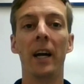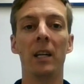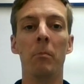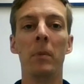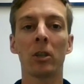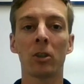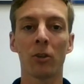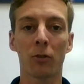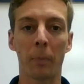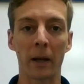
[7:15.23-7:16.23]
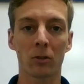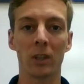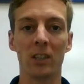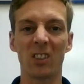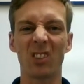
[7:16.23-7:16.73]
An emission
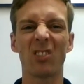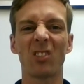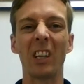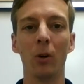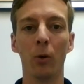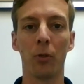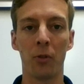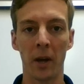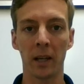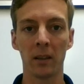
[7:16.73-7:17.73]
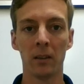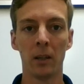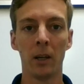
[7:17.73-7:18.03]
spectra is a single thing.